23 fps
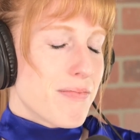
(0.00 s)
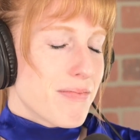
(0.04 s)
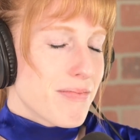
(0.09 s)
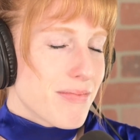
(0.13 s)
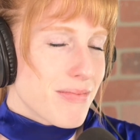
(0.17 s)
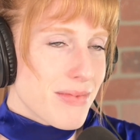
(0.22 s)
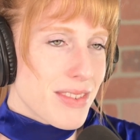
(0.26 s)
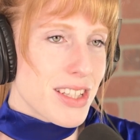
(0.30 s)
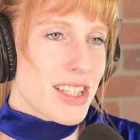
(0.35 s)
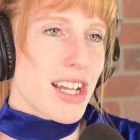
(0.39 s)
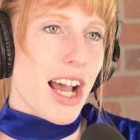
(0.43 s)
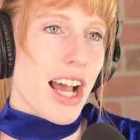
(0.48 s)

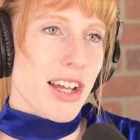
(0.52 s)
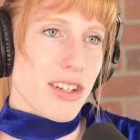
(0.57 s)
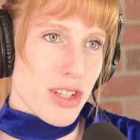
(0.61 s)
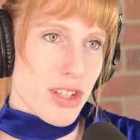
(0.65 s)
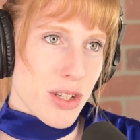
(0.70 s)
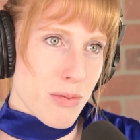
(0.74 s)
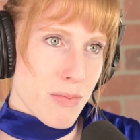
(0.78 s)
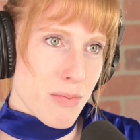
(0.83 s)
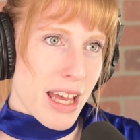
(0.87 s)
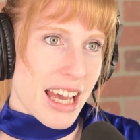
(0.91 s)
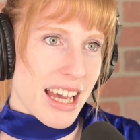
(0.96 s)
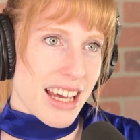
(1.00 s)
Not too
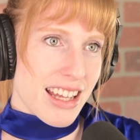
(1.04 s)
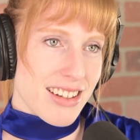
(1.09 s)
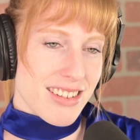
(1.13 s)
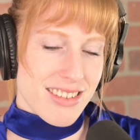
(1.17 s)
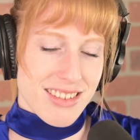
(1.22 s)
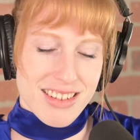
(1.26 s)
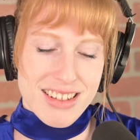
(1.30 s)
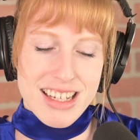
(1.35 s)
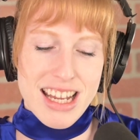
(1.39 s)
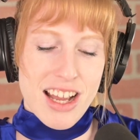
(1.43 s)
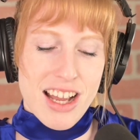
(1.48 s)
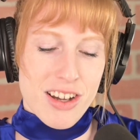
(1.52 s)
bad.
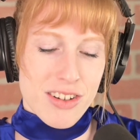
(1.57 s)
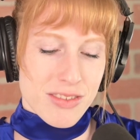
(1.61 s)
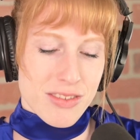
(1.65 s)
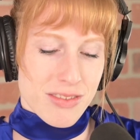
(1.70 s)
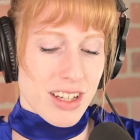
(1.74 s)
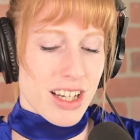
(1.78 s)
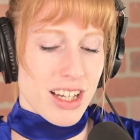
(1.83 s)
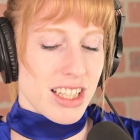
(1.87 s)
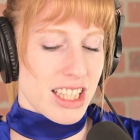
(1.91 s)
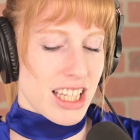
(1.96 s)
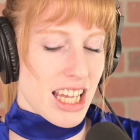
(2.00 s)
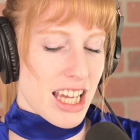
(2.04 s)
Now,
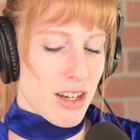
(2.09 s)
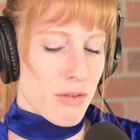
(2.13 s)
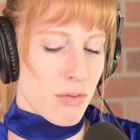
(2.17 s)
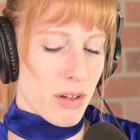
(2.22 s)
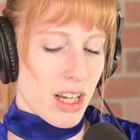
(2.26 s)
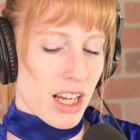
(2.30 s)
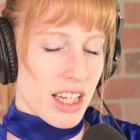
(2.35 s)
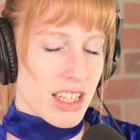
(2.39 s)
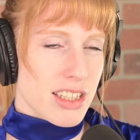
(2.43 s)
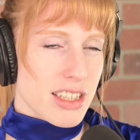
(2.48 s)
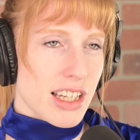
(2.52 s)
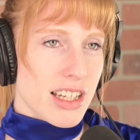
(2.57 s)
again, what I
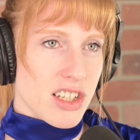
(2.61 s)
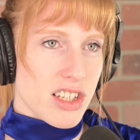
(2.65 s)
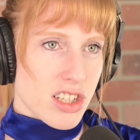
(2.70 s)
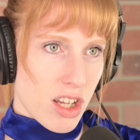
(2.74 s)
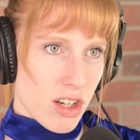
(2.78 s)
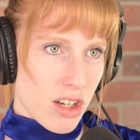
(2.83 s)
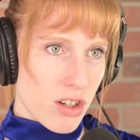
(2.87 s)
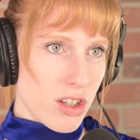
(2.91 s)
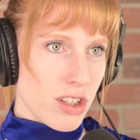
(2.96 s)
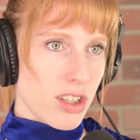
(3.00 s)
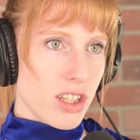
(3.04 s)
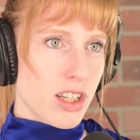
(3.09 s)
touched on
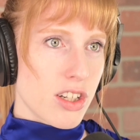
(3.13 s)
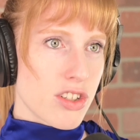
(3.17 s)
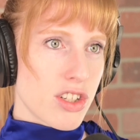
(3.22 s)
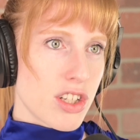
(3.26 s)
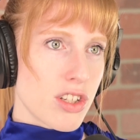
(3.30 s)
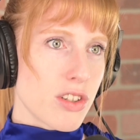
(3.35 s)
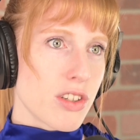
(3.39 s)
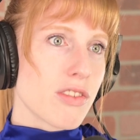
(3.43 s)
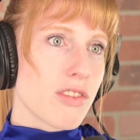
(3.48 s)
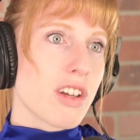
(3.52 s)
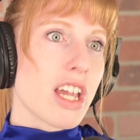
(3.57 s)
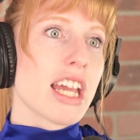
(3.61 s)
earlier too,
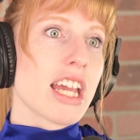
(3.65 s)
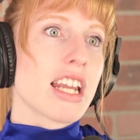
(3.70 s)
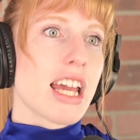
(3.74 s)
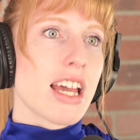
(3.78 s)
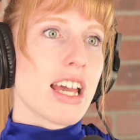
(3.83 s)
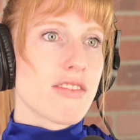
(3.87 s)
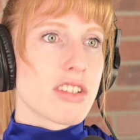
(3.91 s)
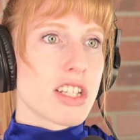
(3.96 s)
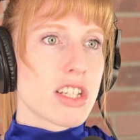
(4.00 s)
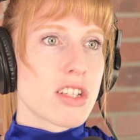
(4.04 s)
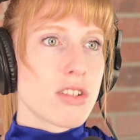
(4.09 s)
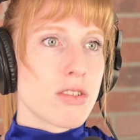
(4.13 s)
you can't have
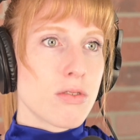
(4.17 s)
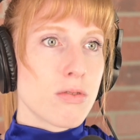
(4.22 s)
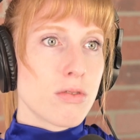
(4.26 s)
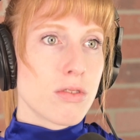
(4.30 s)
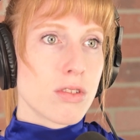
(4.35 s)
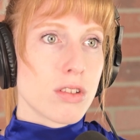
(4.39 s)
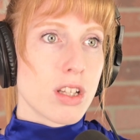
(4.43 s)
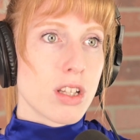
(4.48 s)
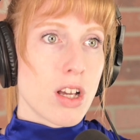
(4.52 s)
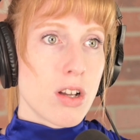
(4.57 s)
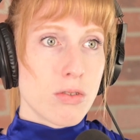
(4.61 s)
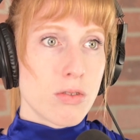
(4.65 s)
student
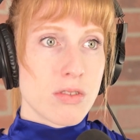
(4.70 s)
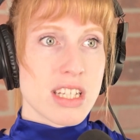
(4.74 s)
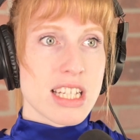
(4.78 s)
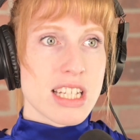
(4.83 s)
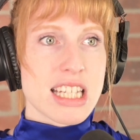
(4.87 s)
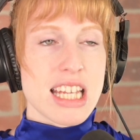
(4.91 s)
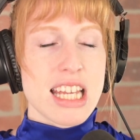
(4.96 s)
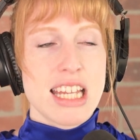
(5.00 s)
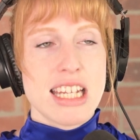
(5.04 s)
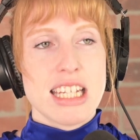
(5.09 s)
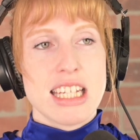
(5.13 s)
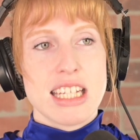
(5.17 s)
loans
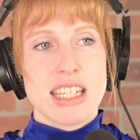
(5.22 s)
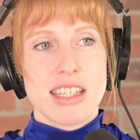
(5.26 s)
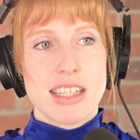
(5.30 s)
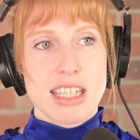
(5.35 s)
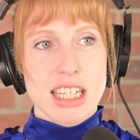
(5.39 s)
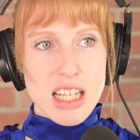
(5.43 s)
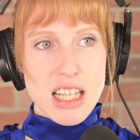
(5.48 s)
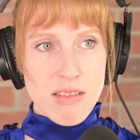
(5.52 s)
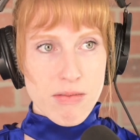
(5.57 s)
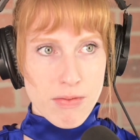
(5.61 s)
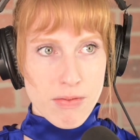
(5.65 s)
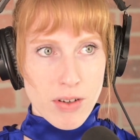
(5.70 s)
in
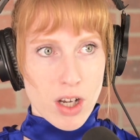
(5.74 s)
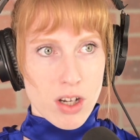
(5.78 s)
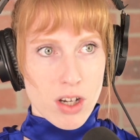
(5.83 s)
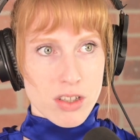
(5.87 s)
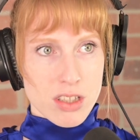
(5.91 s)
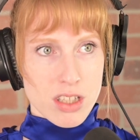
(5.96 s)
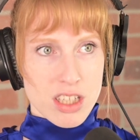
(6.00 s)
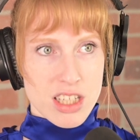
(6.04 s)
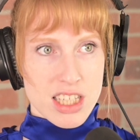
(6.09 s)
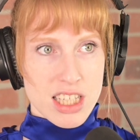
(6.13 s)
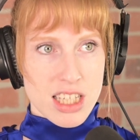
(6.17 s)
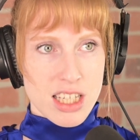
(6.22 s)

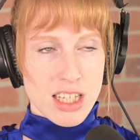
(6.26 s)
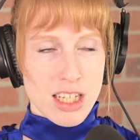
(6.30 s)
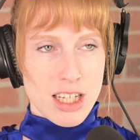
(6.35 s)
default.